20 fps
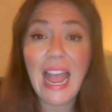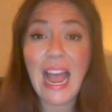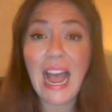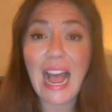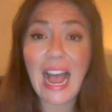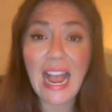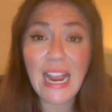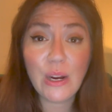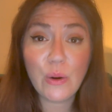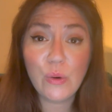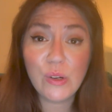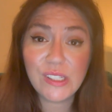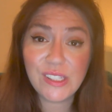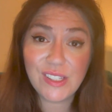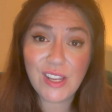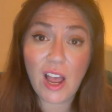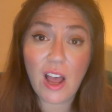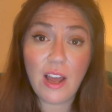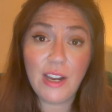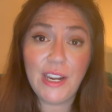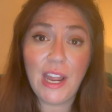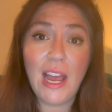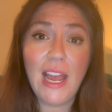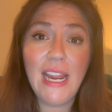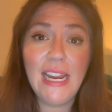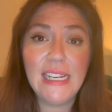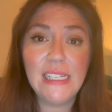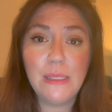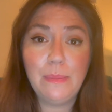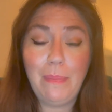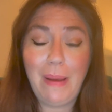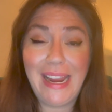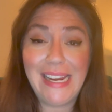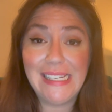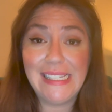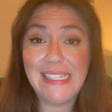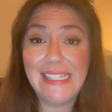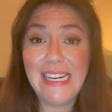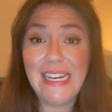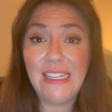Aqua Sana is
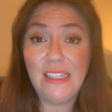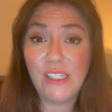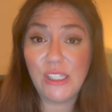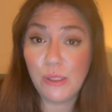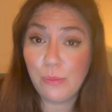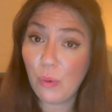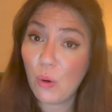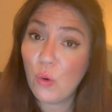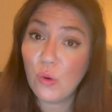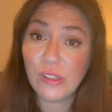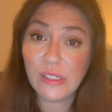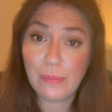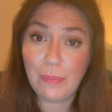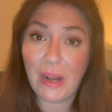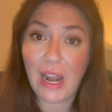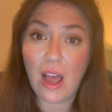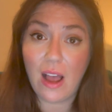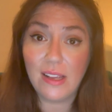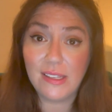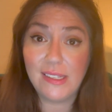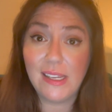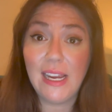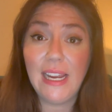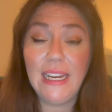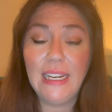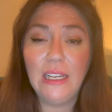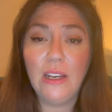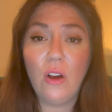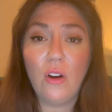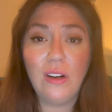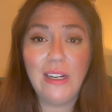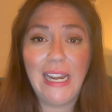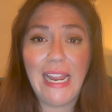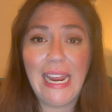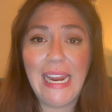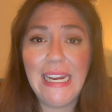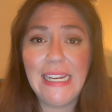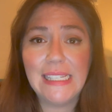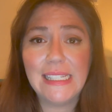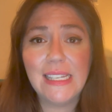based near the Sports Plaza in
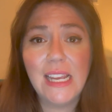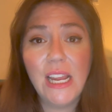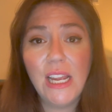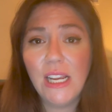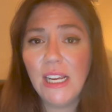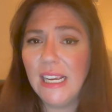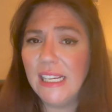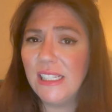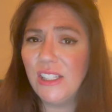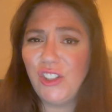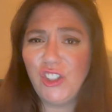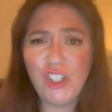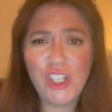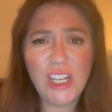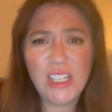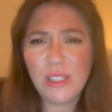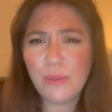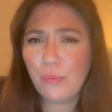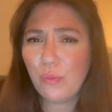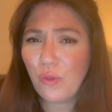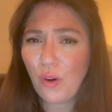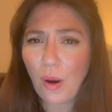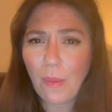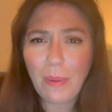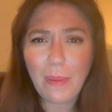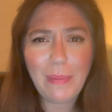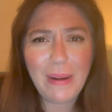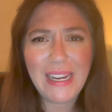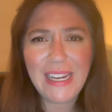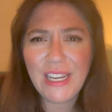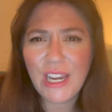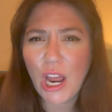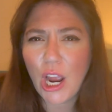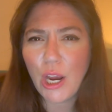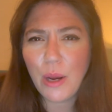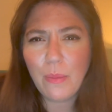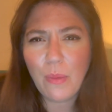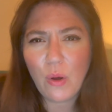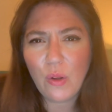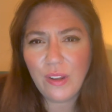Longleat. It's just probably no more